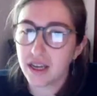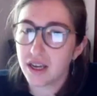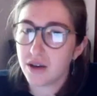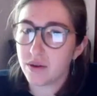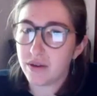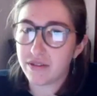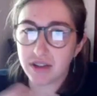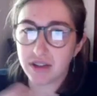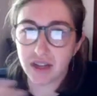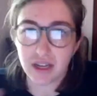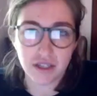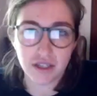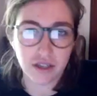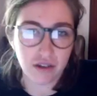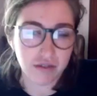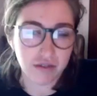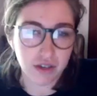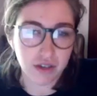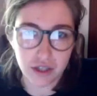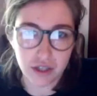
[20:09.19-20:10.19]
we've collected
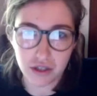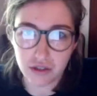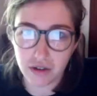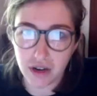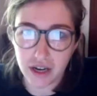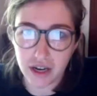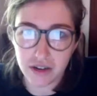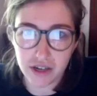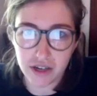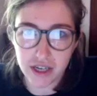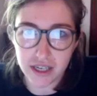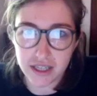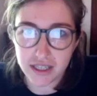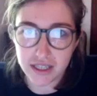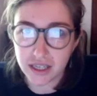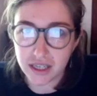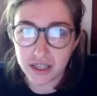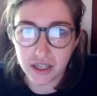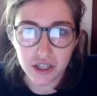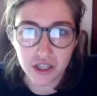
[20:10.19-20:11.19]
over 200
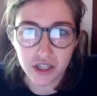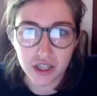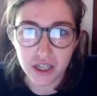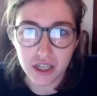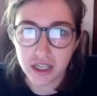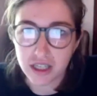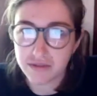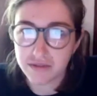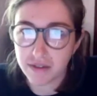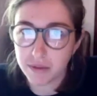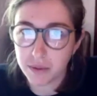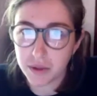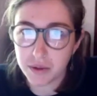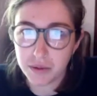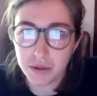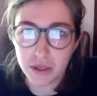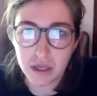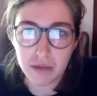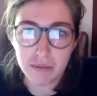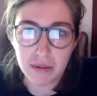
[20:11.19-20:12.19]
signatures from
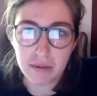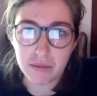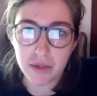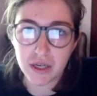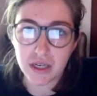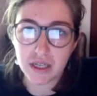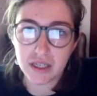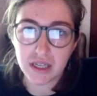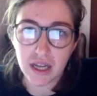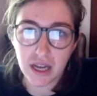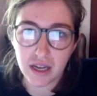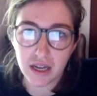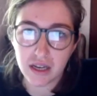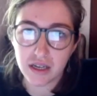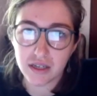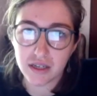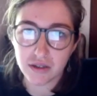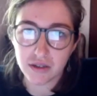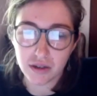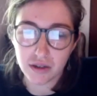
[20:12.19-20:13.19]
community members
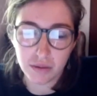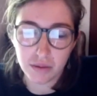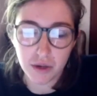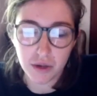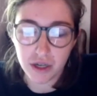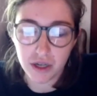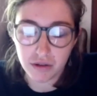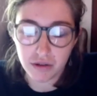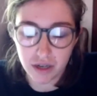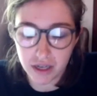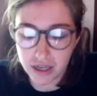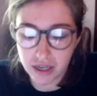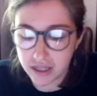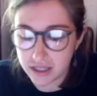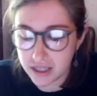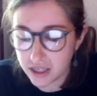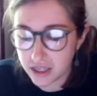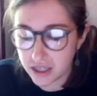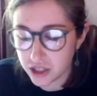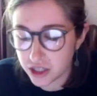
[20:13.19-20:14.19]
and community
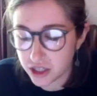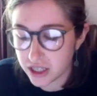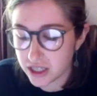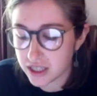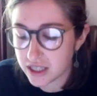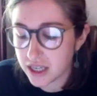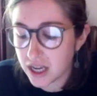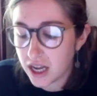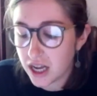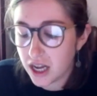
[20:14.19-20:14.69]
organizations.